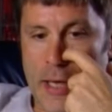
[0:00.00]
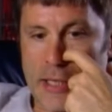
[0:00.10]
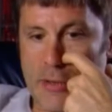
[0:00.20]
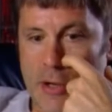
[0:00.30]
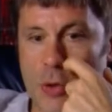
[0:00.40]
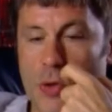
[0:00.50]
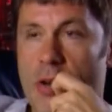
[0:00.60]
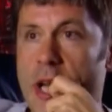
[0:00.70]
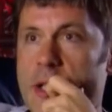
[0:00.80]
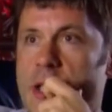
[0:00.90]
So I thought,
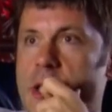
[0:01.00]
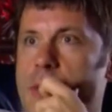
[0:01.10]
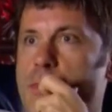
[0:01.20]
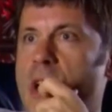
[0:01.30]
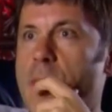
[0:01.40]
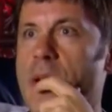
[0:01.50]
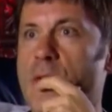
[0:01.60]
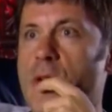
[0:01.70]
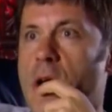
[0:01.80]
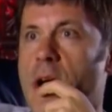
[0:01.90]
great, just bring a bit of
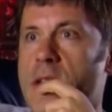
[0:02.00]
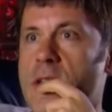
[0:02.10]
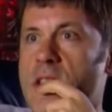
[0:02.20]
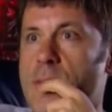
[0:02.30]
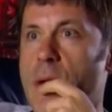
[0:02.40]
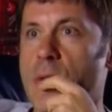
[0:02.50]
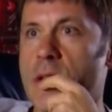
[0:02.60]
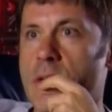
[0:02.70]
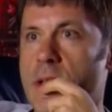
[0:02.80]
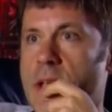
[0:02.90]
dry ice and smoke
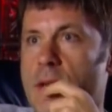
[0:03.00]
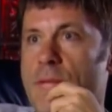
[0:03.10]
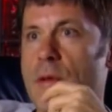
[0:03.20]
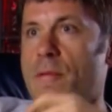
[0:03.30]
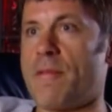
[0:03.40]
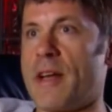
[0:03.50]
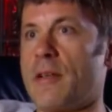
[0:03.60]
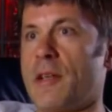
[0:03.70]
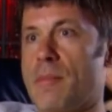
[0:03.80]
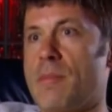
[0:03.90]
in, get a few
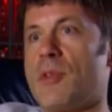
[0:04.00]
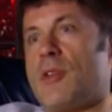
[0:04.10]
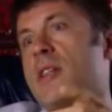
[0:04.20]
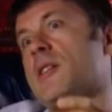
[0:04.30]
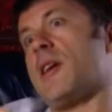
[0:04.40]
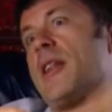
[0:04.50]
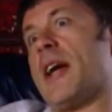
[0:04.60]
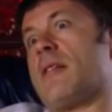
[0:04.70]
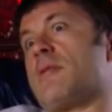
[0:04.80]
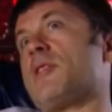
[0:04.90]
fake limbs and things like
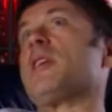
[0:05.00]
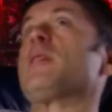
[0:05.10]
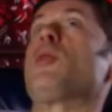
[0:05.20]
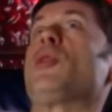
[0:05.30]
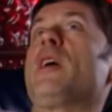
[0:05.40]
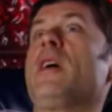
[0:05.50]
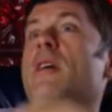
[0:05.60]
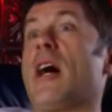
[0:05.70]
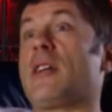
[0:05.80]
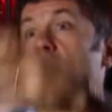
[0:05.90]
that and stick them on
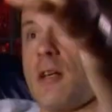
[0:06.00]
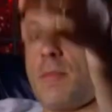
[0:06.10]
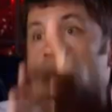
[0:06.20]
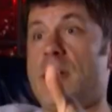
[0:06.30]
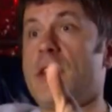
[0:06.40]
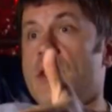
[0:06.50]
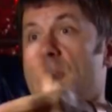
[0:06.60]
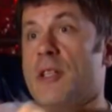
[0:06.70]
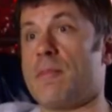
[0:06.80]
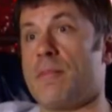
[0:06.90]
there, and a big
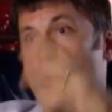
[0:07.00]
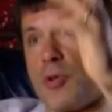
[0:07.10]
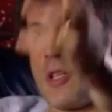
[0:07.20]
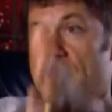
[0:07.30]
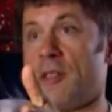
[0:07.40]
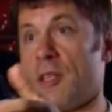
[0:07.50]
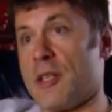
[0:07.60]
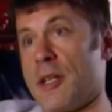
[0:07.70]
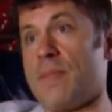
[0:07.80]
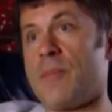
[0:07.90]
guillotine. Brought the
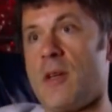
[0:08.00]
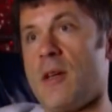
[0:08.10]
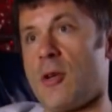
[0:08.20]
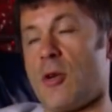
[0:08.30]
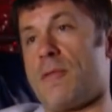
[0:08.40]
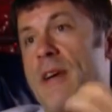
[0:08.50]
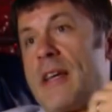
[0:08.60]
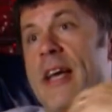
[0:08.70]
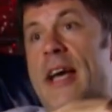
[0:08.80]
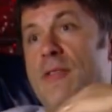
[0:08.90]
guillotine in, got a
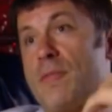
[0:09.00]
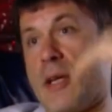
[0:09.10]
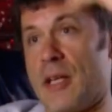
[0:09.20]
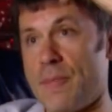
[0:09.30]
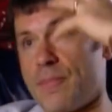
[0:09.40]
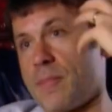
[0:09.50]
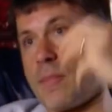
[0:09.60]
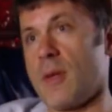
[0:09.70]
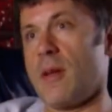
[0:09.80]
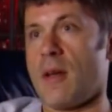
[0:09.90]
fake head of me,
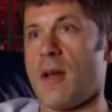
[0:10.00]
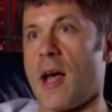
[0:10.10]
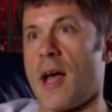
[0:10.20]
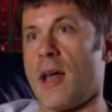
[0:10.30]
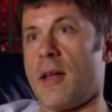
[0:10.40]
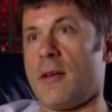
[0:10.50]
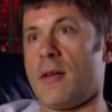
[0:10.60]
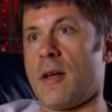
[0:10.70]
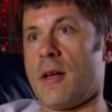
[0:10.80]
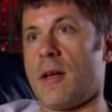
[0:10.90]

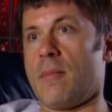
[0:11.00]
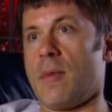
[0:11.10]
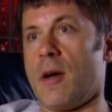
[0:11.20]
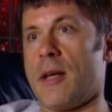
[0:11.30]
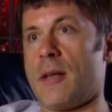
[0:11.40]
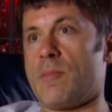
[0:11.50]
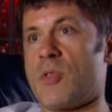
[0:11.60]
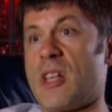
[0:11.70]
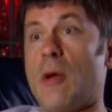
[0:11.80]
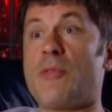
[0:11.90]
and I
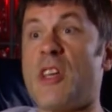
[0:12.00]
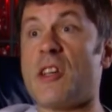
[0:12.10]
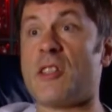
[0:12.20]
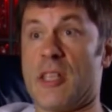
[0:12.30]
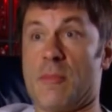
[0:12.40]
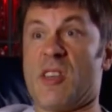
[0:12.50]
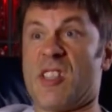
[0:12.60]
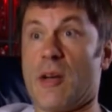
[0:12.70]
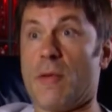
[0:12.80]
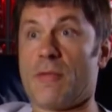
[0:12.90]
self-guillotined
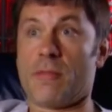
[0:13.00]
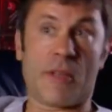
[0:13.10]
myself.